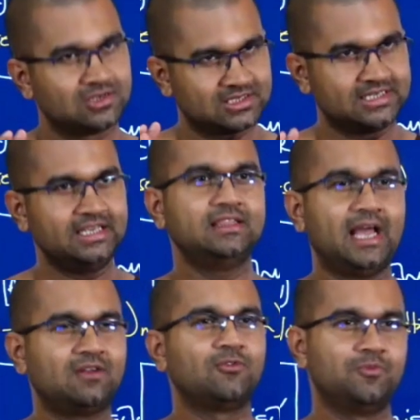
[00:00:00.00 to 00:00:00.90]
Seeing
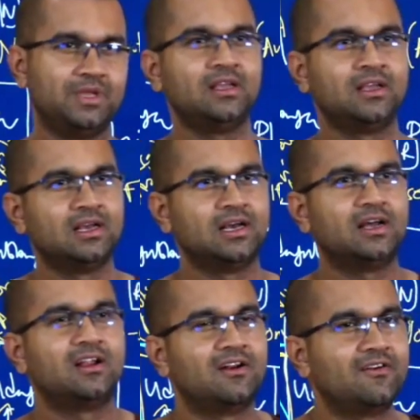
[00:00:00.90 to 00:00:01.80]
that would be
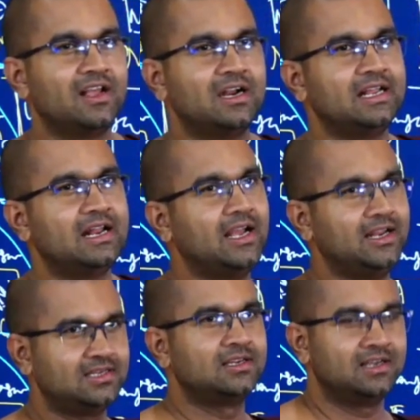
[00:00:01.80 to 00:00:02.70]
a real
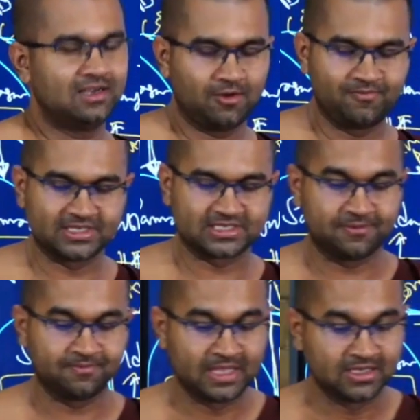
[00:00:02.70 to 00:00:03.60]
delight,
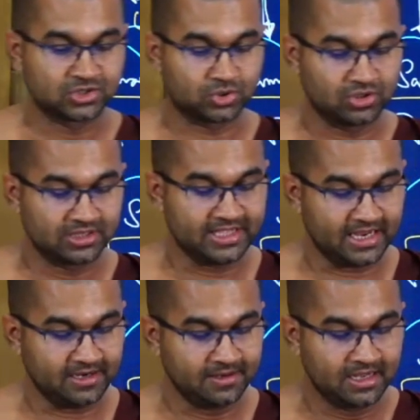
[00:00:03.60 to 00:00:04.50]
obviously. So
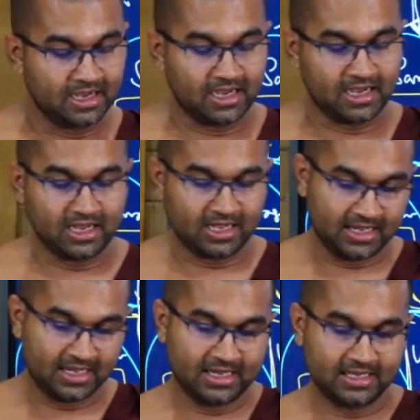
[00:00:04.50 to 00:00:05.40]
then
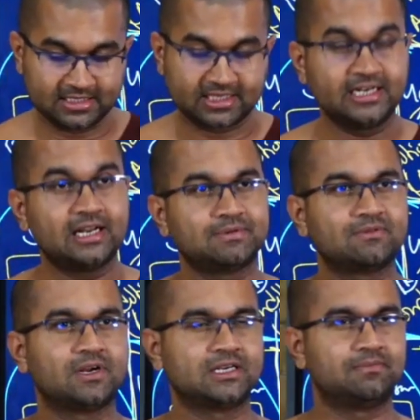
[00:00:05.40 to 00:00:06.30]
the three types
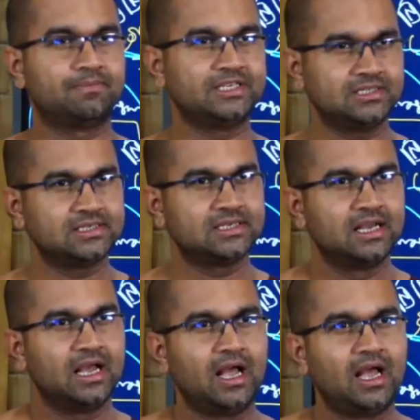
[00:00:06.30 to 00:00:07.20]
of contemplations
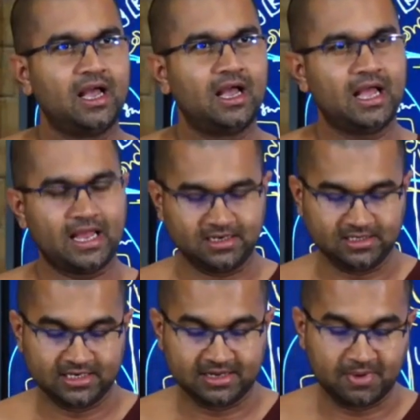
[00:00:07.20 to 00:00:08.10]

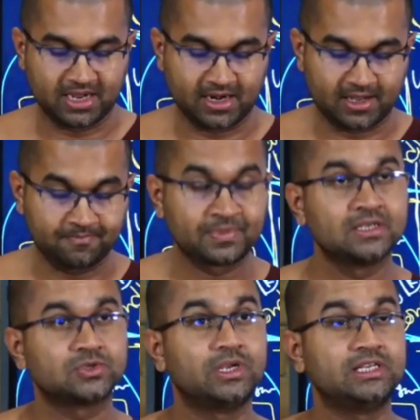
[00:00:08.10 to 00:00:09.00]
and Nibbana.
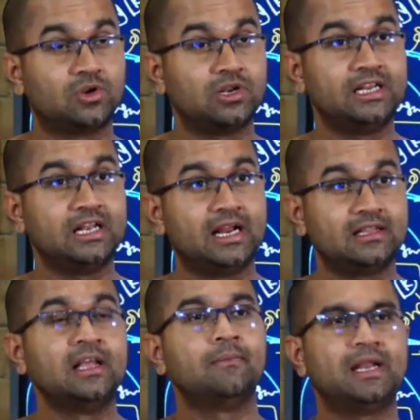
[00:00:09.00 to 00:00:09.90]
So he's only
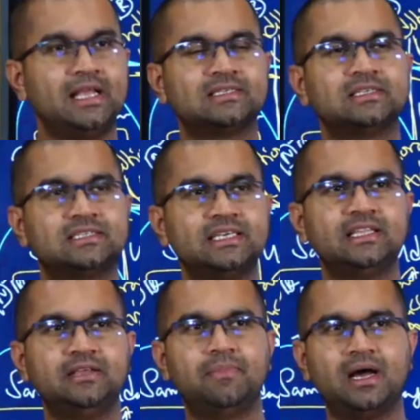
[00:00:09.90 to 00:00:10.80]
delighted, but he hasn't seen
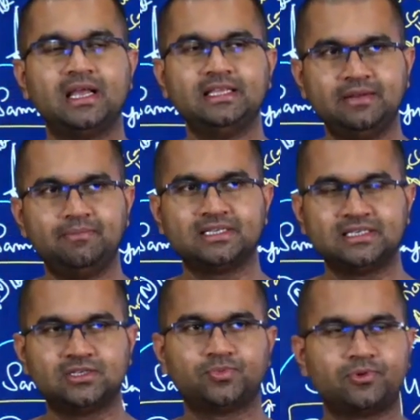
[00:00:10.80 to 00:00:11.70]
the Nibbana yet because
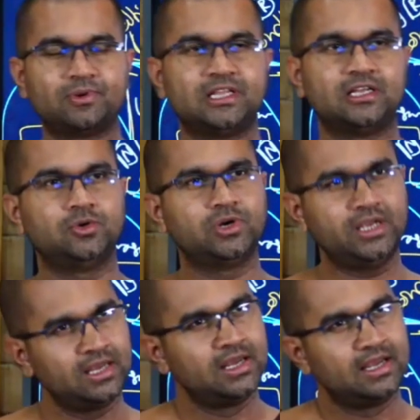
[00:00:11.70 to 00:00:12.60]
he's a Purvadana
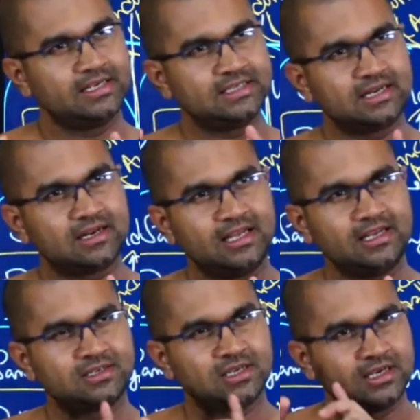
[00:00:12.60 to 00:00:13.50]
yogi.
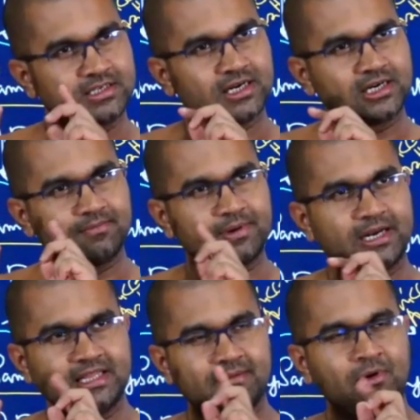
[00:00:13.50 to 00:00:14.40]
He's
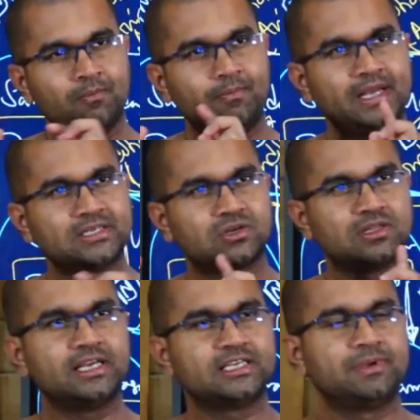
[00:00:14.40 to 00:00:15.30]
contemplating them based
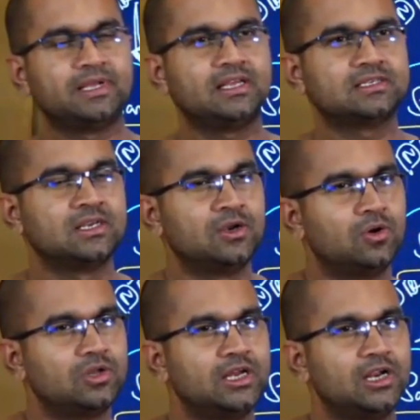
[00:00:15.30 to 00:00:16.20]
on the experience
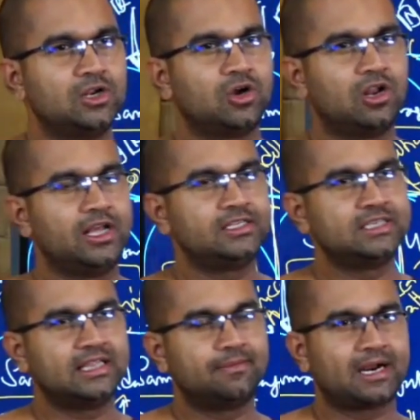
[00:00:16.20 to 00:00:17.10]
or the
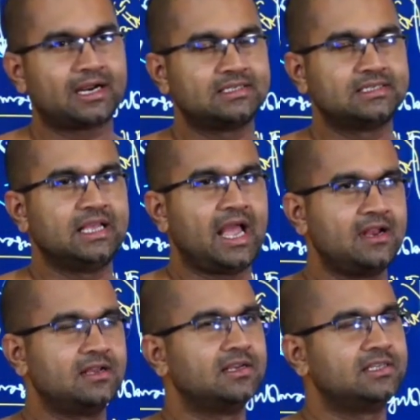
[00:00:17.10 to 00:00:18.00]
knowledge and the practice he
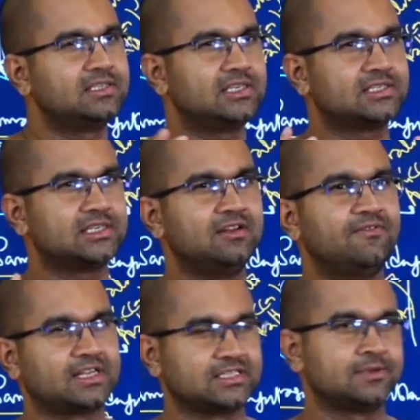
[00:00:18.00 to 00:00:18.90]
had. It's just an
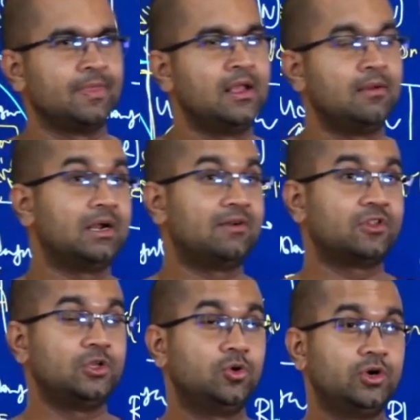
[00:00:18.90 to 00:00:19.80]
inference. But
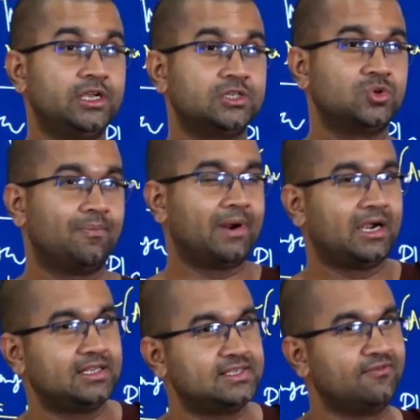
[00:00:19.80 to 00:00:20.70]
for the yogis who are
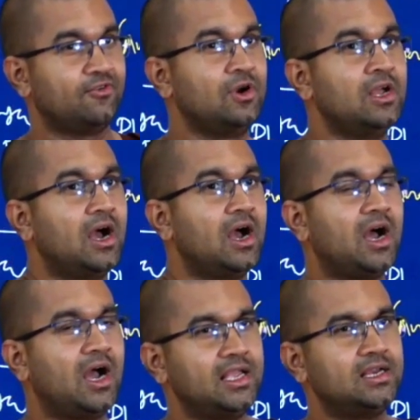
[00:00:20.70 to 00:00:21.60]
practicing for
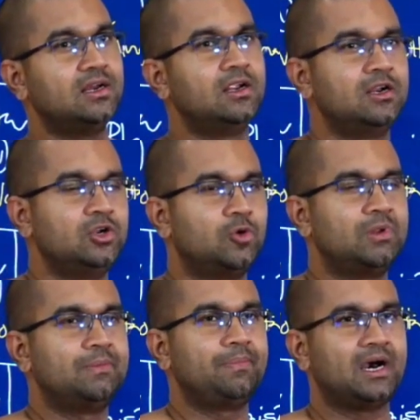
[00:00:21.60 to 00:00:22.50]
higher
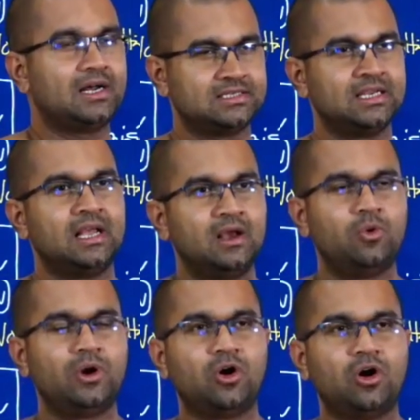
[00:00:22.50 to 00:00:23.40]
noble paths,
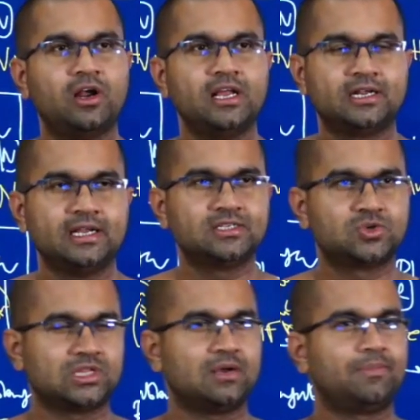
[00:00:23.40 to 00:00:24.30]
who had already attained
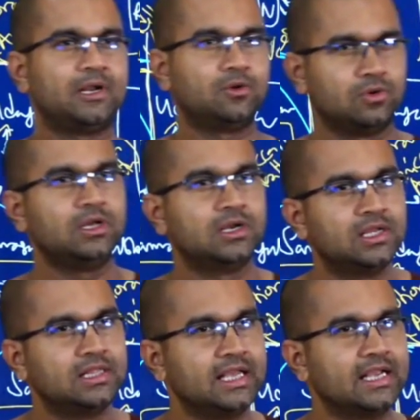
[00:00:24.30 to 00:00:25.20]
Sotapannahood,
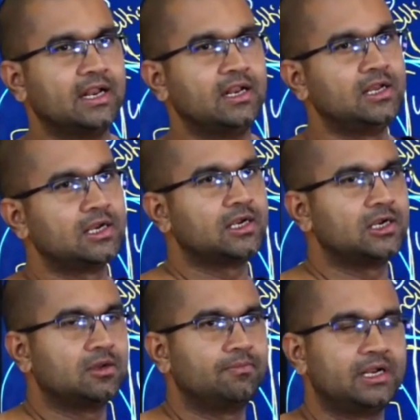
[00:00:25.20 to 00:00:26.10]
they can
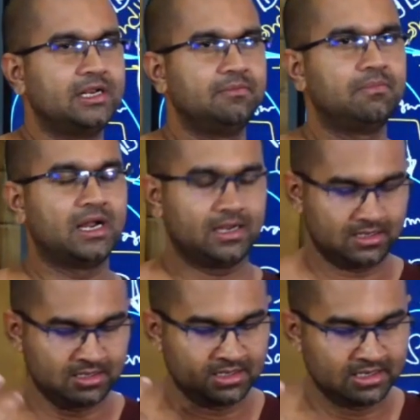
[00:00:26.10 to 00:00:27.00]
contemplate Nibbana
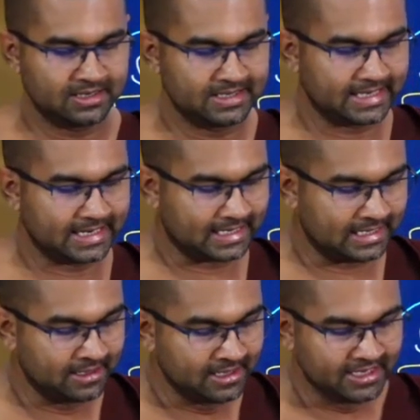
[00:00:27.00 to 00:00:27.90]

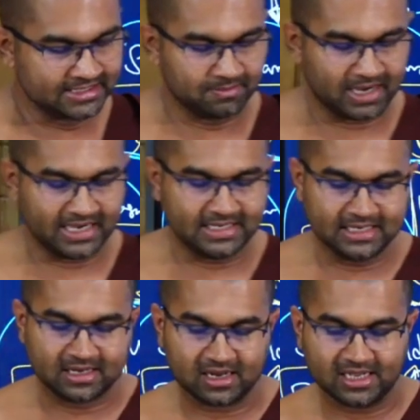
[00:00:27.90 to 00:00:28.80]
directly. His mind
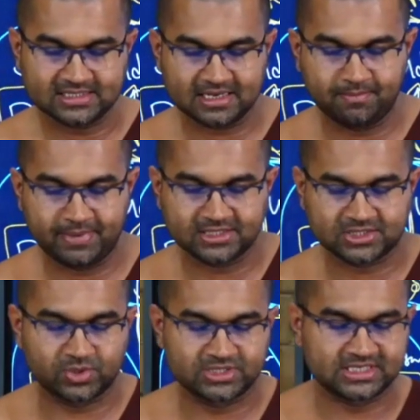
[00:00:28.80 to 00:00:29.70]
inclines and
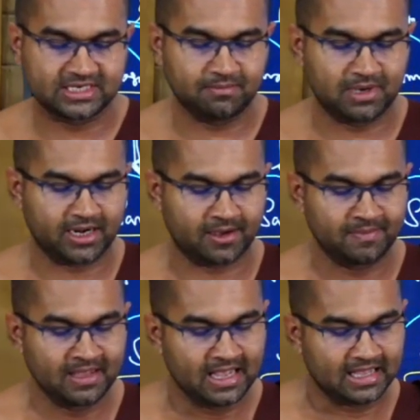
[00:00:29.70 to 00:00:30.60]
bends towards the Nibbana.